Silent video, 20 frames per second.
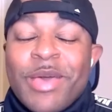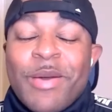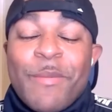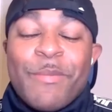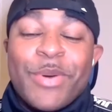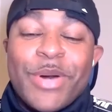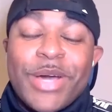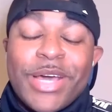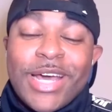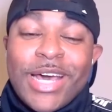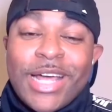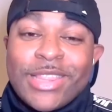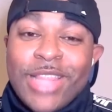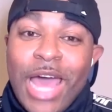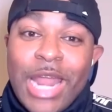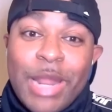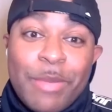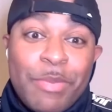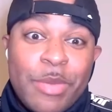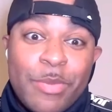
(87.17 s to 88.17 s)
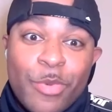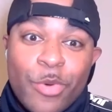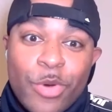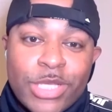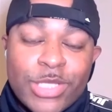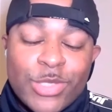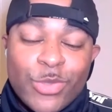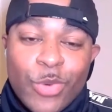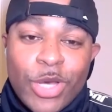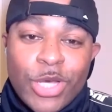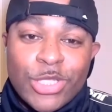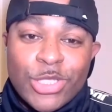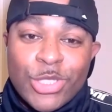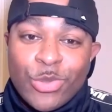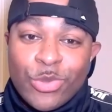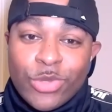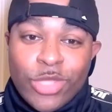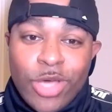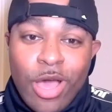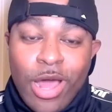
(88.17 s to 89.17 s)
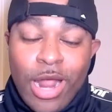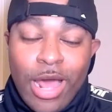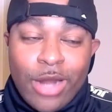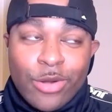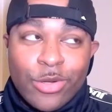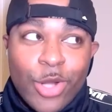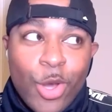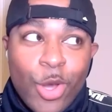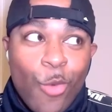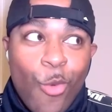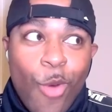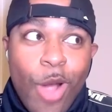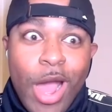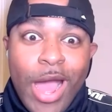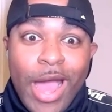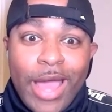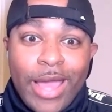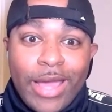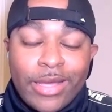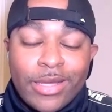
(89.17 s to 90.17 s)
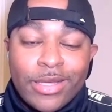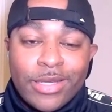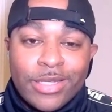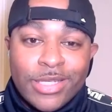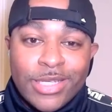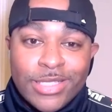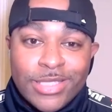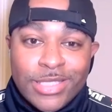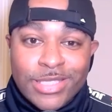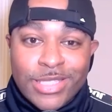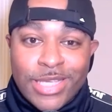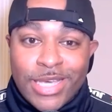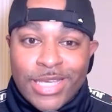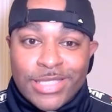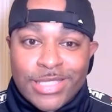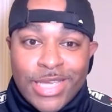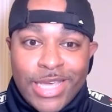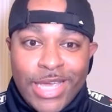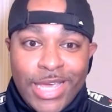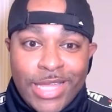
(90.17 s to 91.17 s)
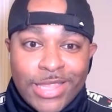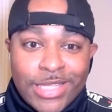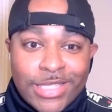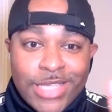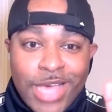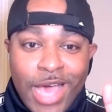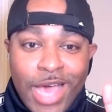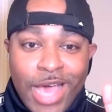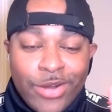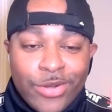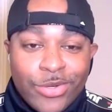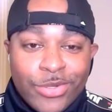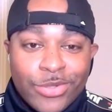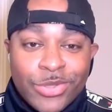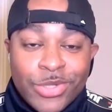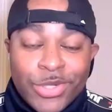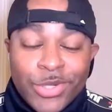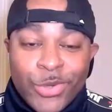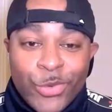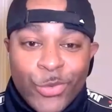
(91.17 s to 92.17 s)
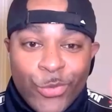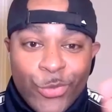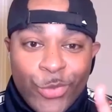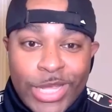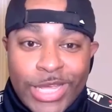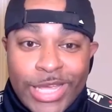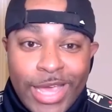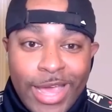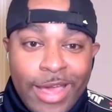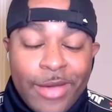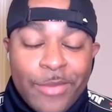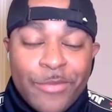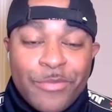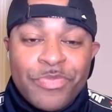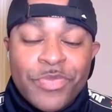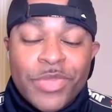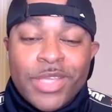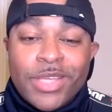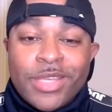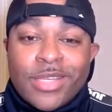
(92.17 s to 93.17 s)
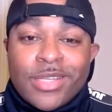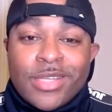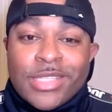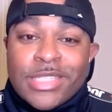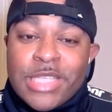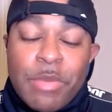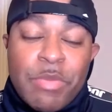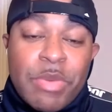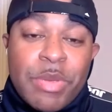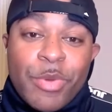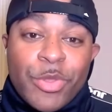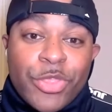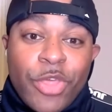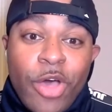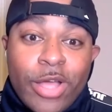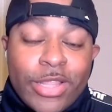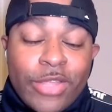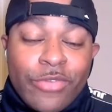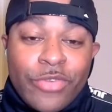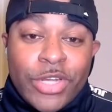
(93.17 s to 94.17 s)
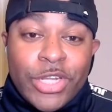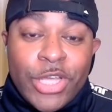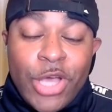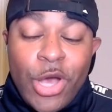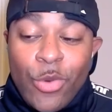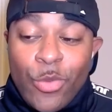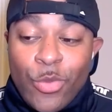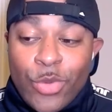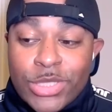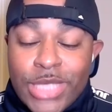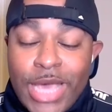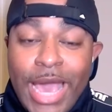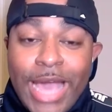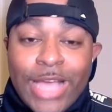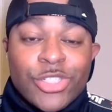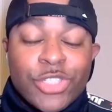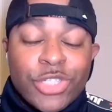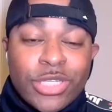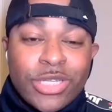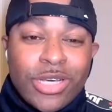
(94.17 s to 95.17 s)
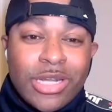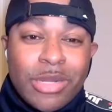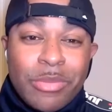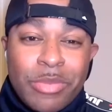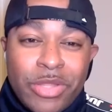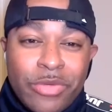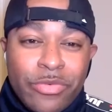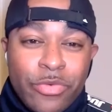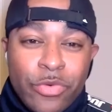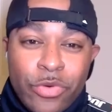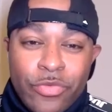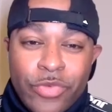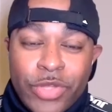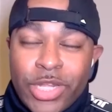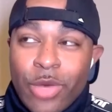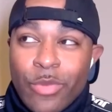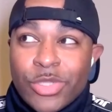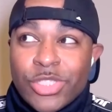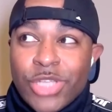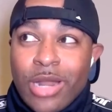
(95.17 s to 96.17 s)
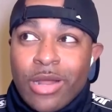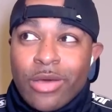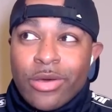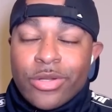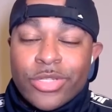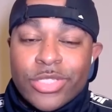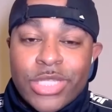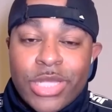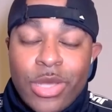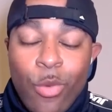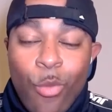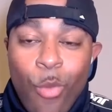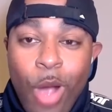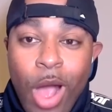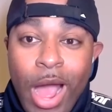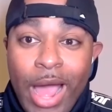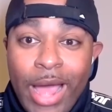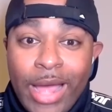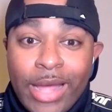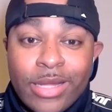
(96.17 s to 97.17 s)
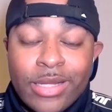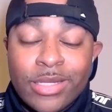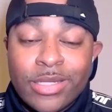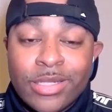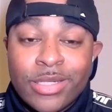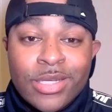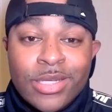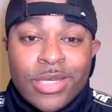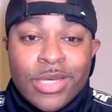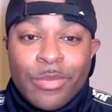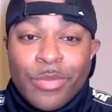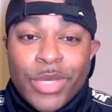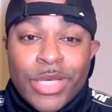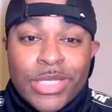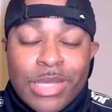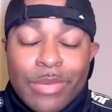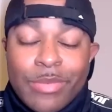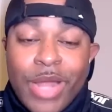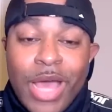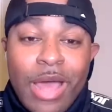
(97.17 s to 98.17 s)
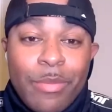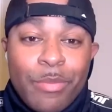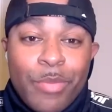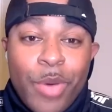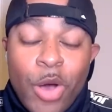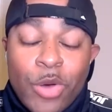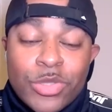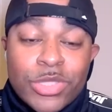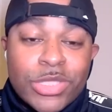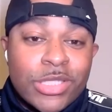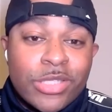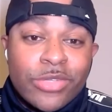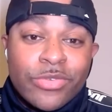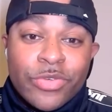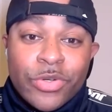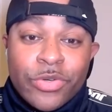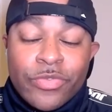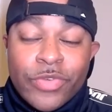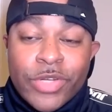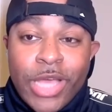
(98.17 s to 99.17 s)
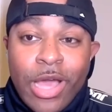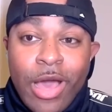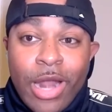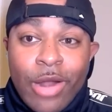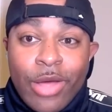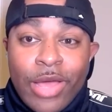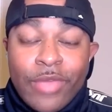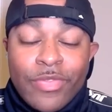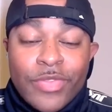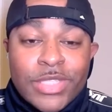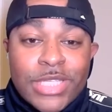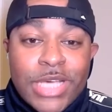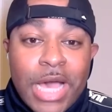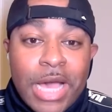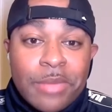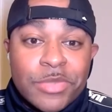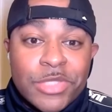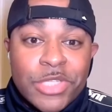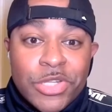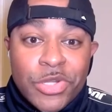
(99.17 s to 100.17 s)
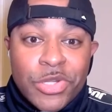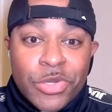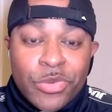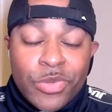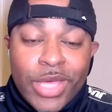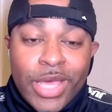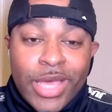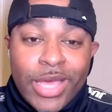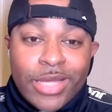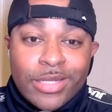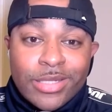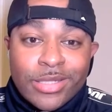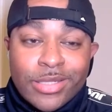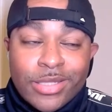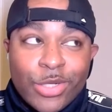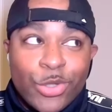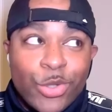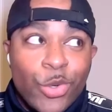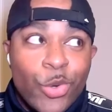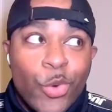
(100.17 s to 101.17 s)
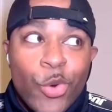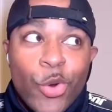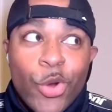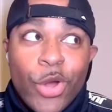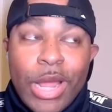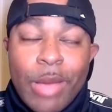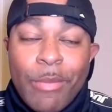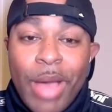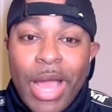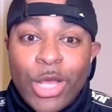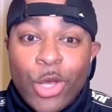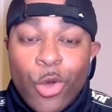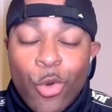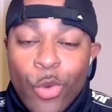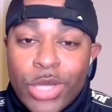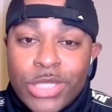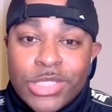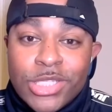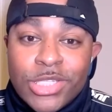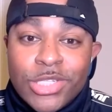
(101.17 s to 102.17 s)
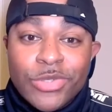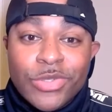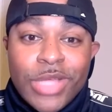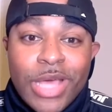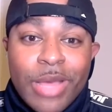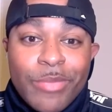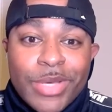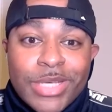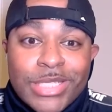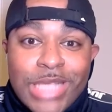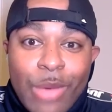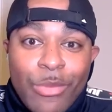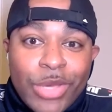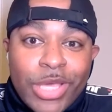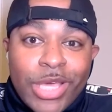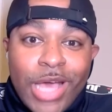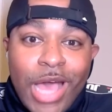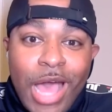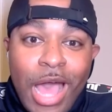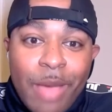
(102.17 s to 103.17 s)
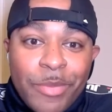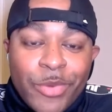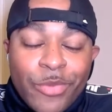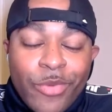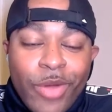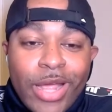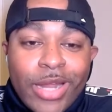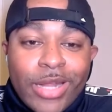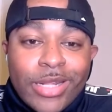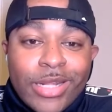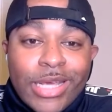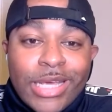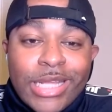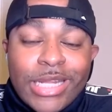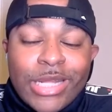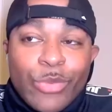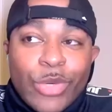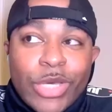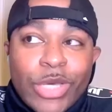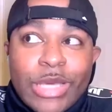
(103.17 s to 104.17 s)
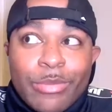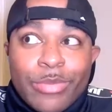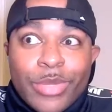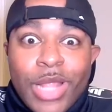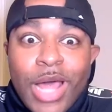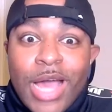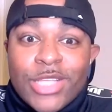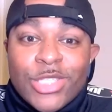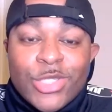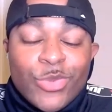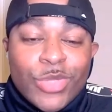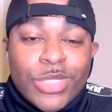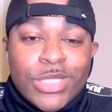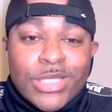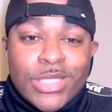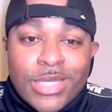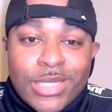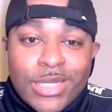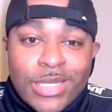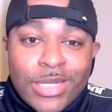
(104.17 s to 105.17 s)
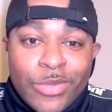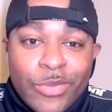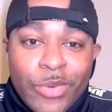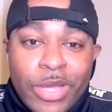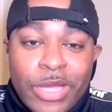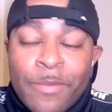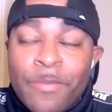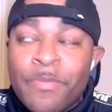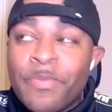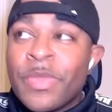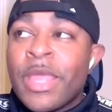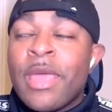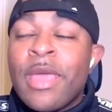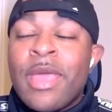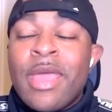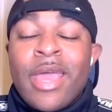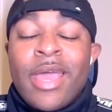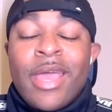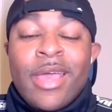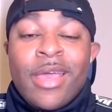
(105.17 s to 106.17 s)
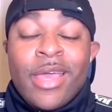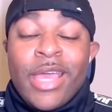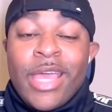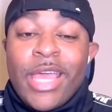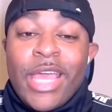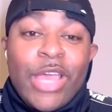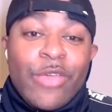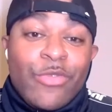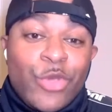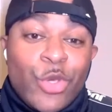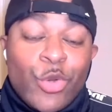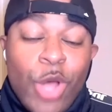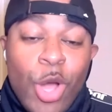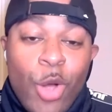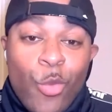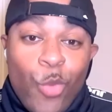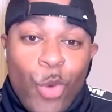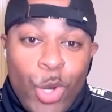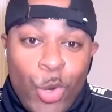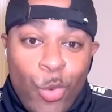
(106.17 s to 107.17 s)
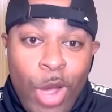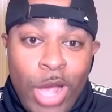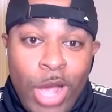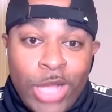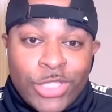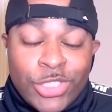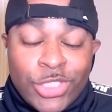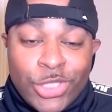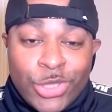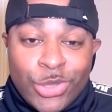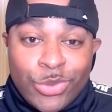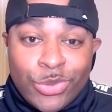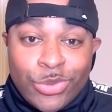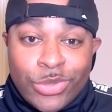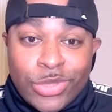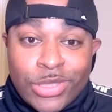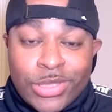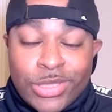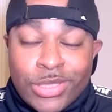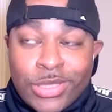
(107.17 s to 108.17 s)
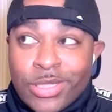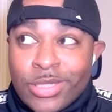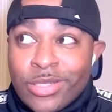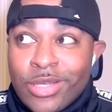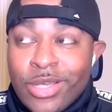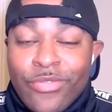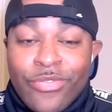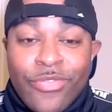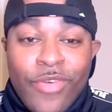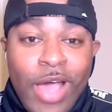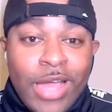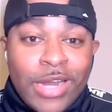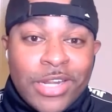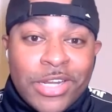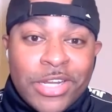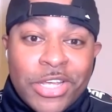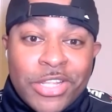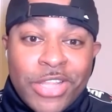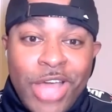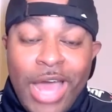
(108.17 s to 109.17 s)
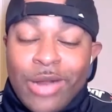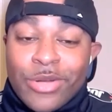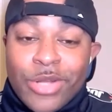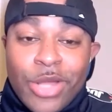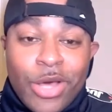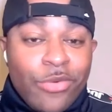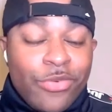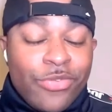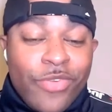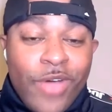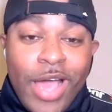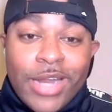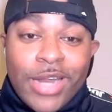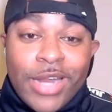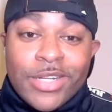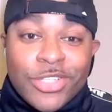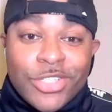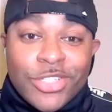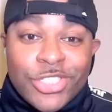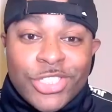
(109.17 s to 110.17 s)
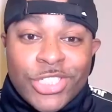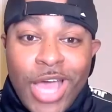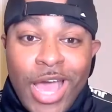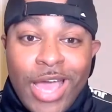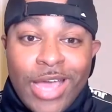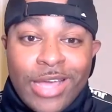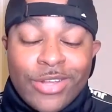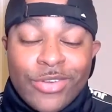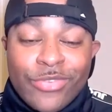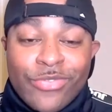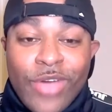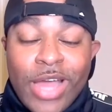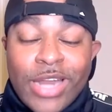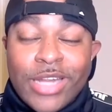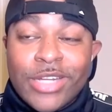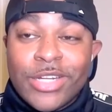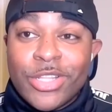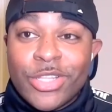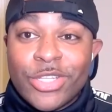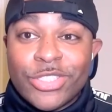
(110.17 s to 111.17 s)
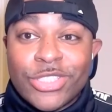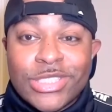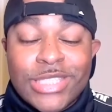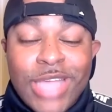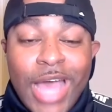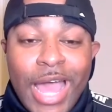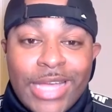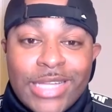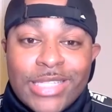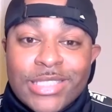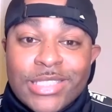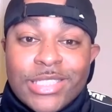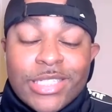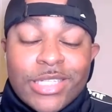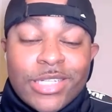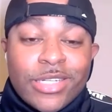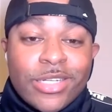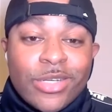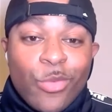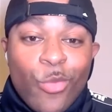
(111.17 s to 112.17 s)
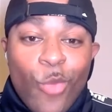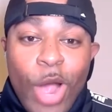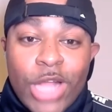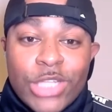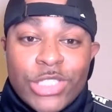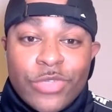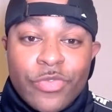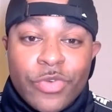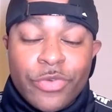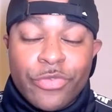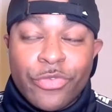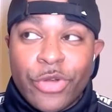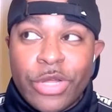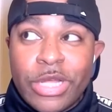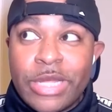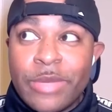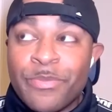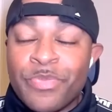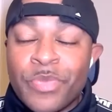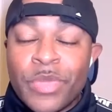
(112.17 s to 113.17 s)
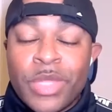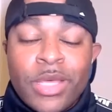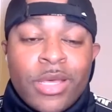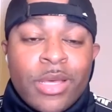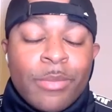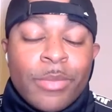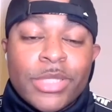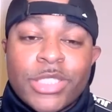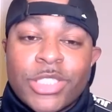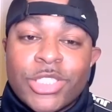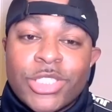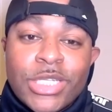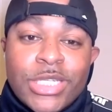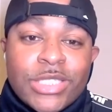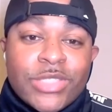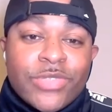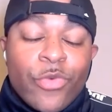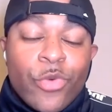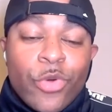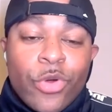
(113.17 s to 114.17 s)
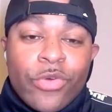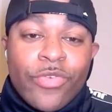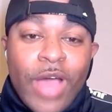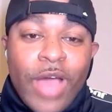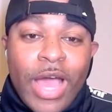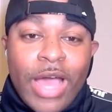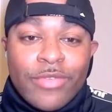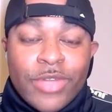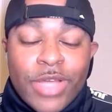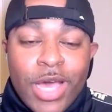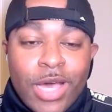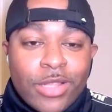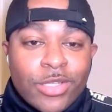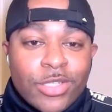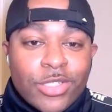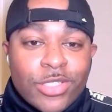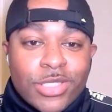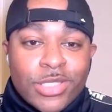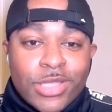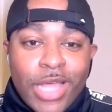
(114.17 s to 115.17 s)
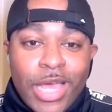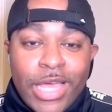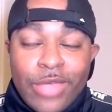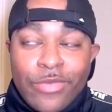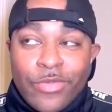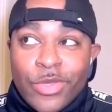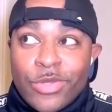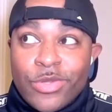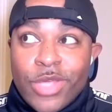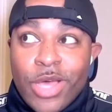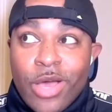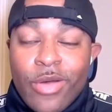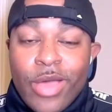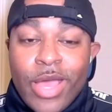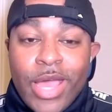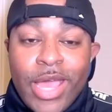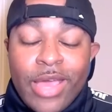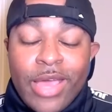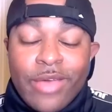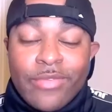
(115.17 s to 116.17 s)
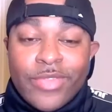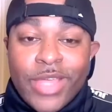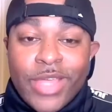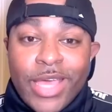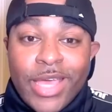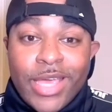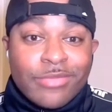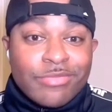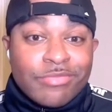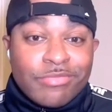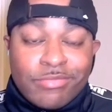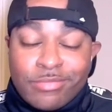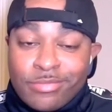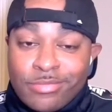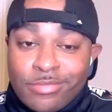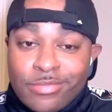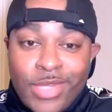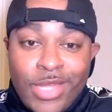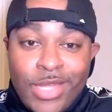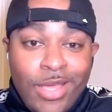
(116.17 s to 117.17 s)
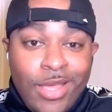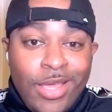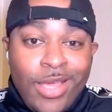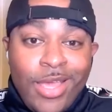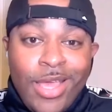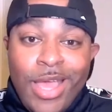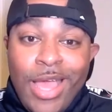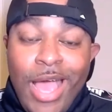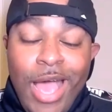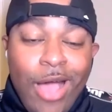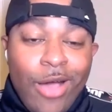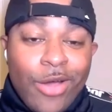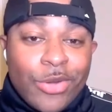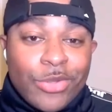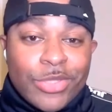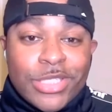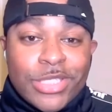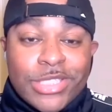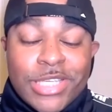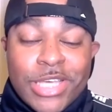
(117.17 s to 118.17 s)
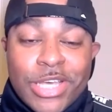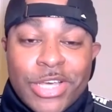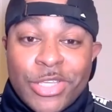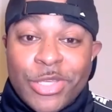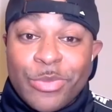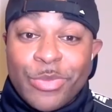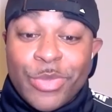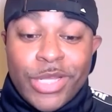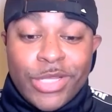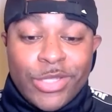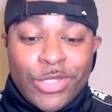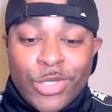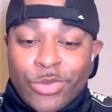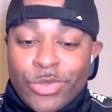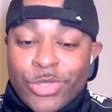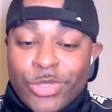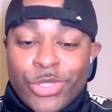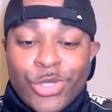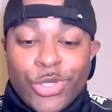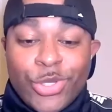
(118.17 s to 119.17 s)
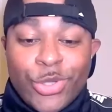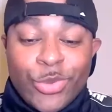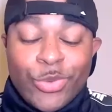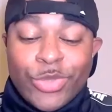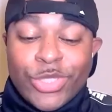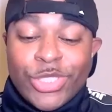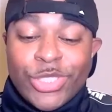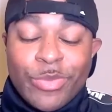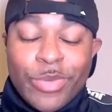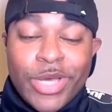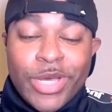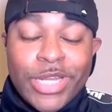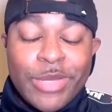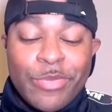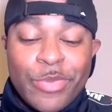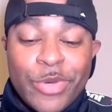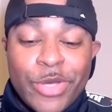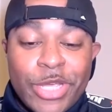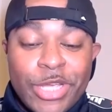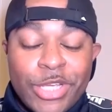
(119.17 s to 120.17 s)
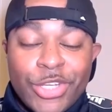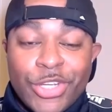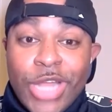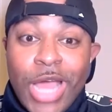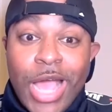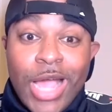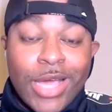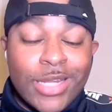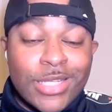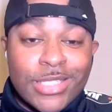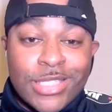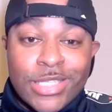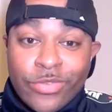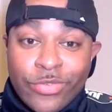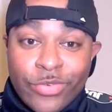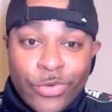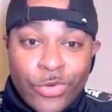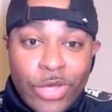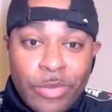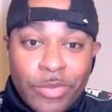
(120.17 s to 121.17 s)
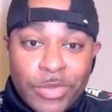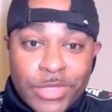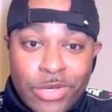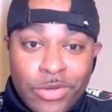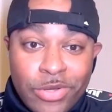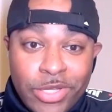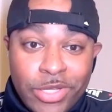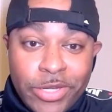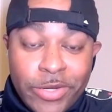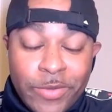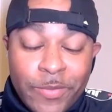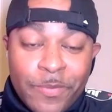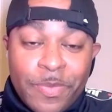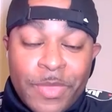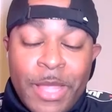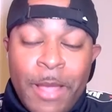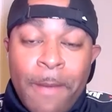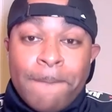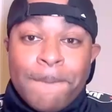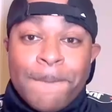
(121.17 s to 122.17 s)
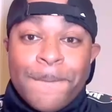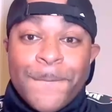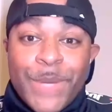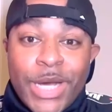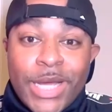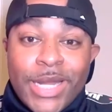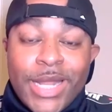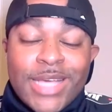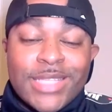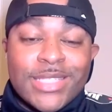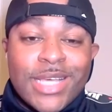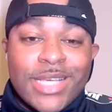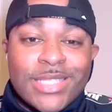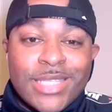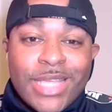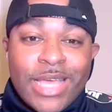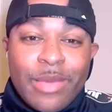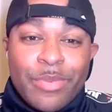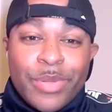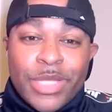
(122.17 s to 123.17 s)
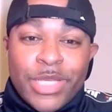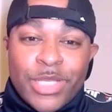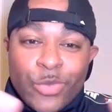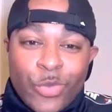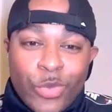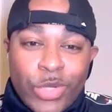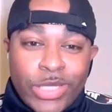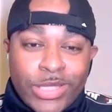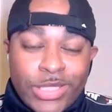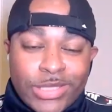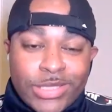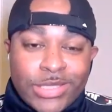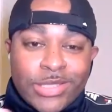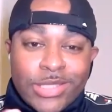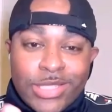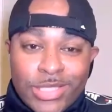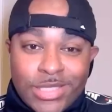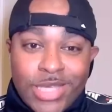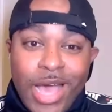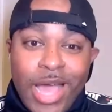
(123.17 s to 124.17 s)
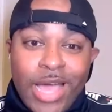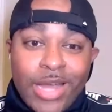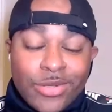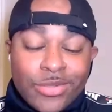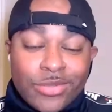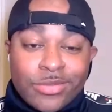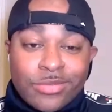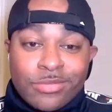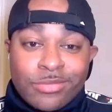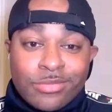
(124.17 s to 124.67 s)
But a lot of people as well too thought I don't know why because it says in the title recap. Some people thought the video was actually going to be the full video, which I don't understand why because I'm not posting the full video. I don't have the time to do that, nor am I going to do that because I would get copyrighted and it would get blocked. You wouldn't see it anyway. If you don't want to watch Zeus, find another I don't know, find another shot, find another site to watch it for free. But the shit is four or five dollars. Like if you don't have that, I don't know what to tell you, but do what you do with your money, but you're not gonna see the full episode here. But as I say, please read the, the title